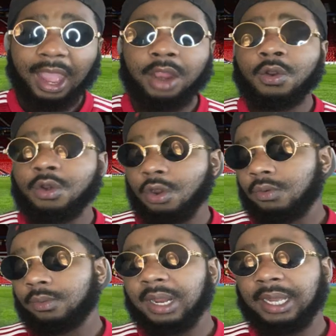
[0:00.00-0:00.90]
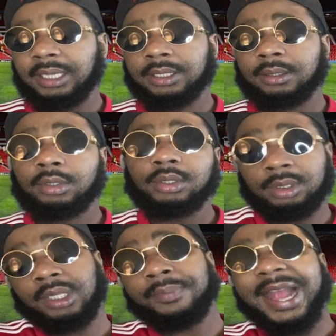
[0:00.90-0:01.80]
don't know. Like,
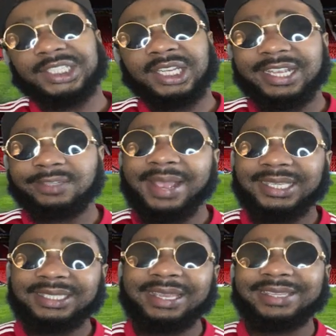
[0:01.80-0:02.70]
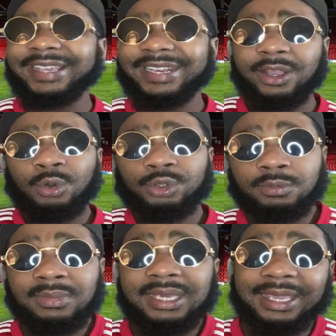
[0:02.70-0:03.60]
the match against Man City said it all to
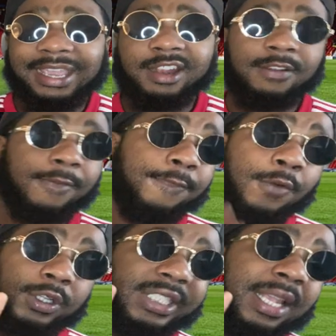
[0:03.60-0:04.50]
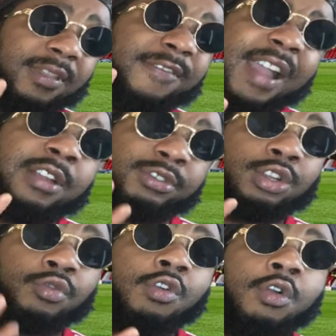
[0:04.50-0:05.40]
me again. Four semi-finals in
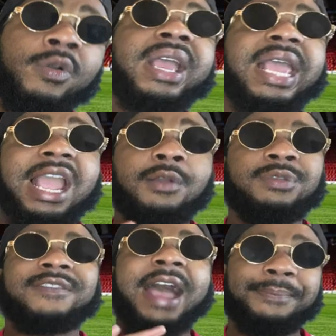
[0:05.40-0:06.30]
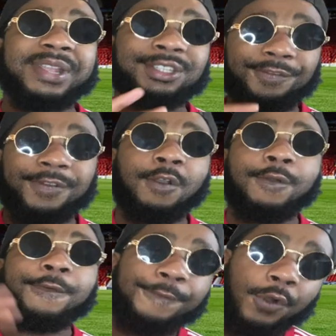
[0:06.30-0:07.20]
a row, and we've happened to fail
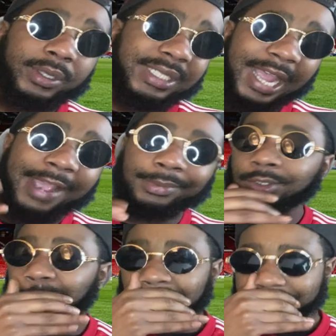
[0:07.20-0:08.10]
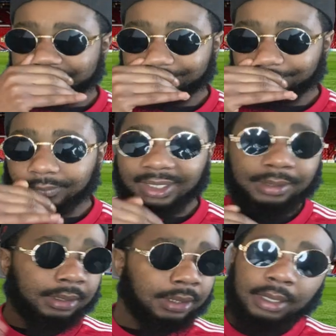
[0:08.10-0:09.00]
four times, you know.
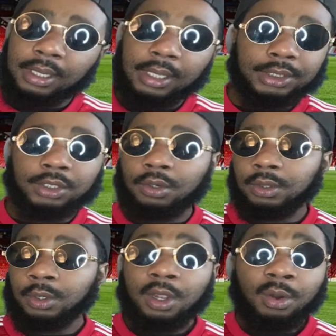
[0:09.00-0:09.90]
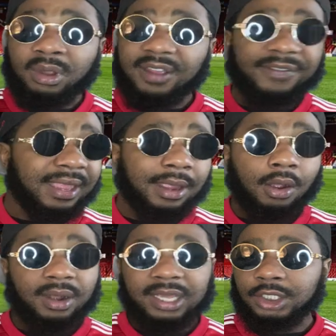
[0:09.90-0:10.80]
So, with
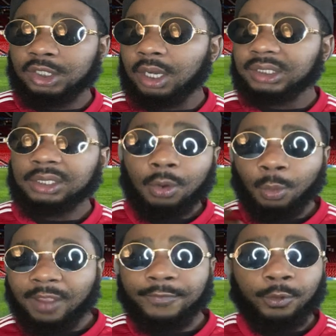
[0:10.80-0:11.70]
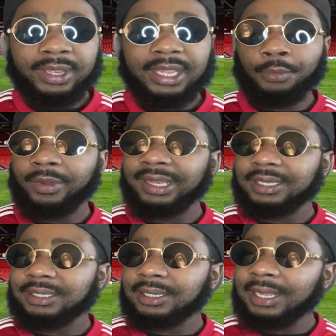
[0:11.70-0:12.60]
Ollie in charge, whether we can win
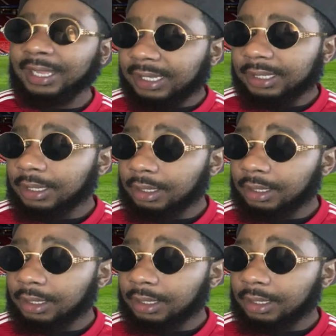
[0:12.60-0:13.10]
this league,